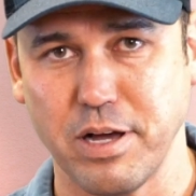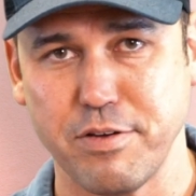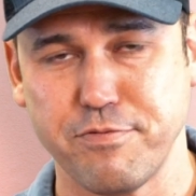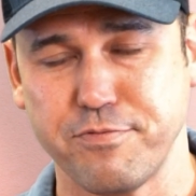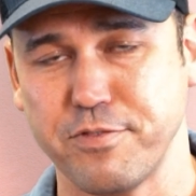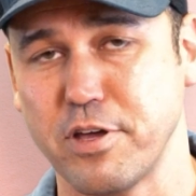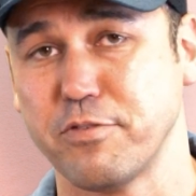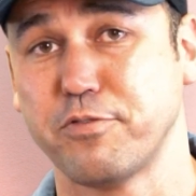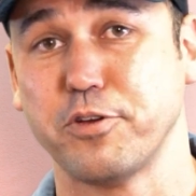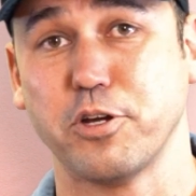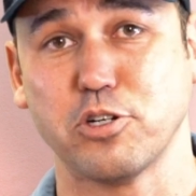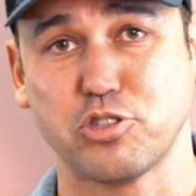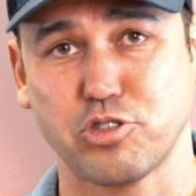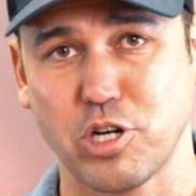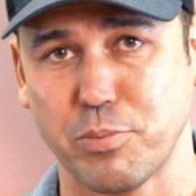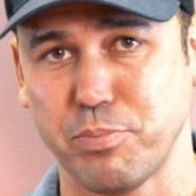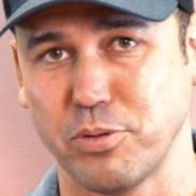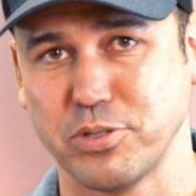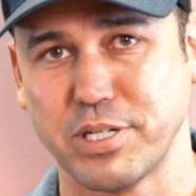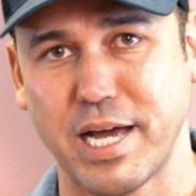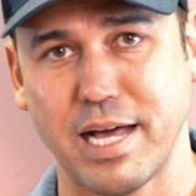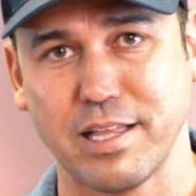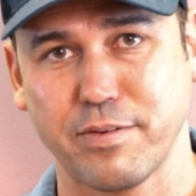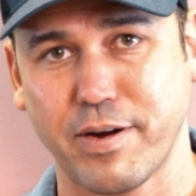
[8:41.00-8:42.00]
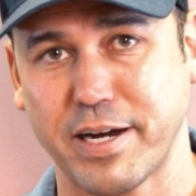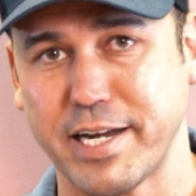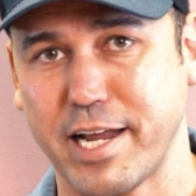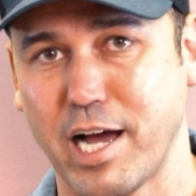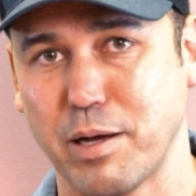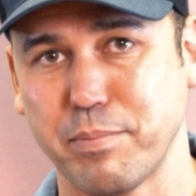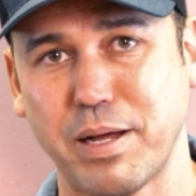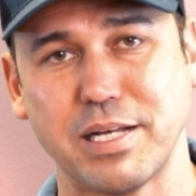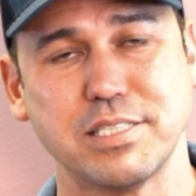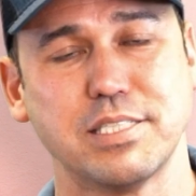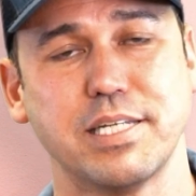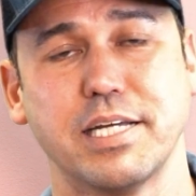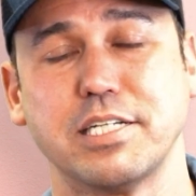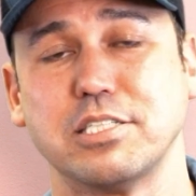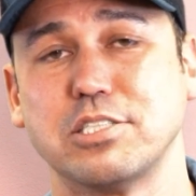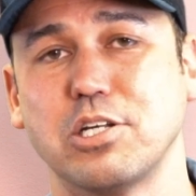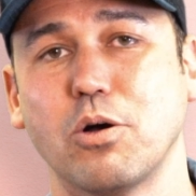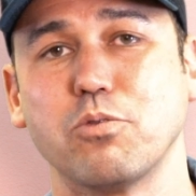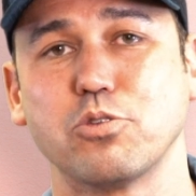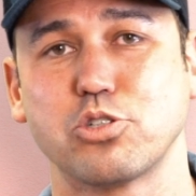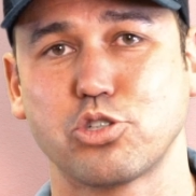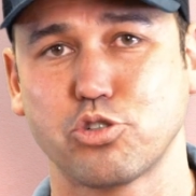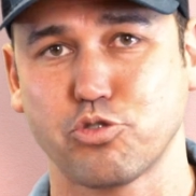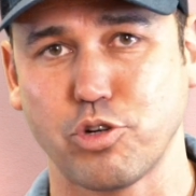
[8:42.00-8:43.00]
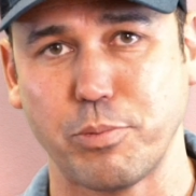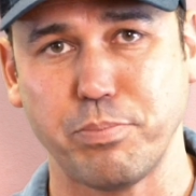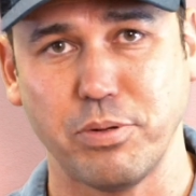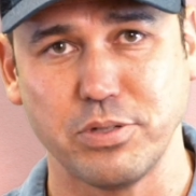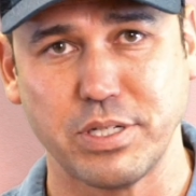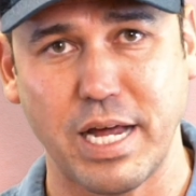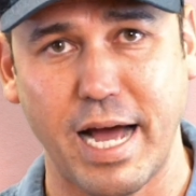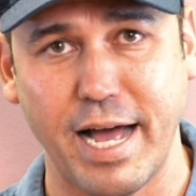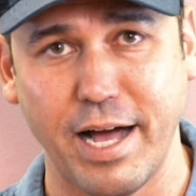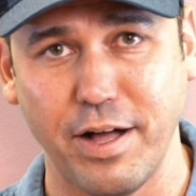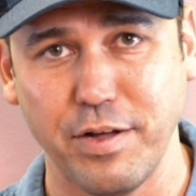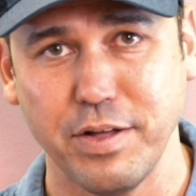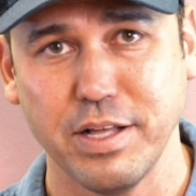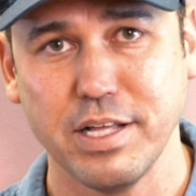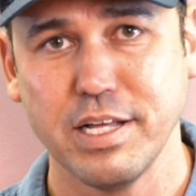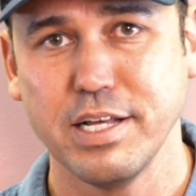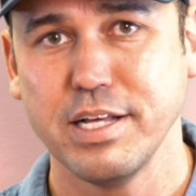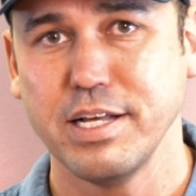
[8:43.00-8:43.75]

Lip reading: if you're triple dialing right now, I'm not saying don't triple dial.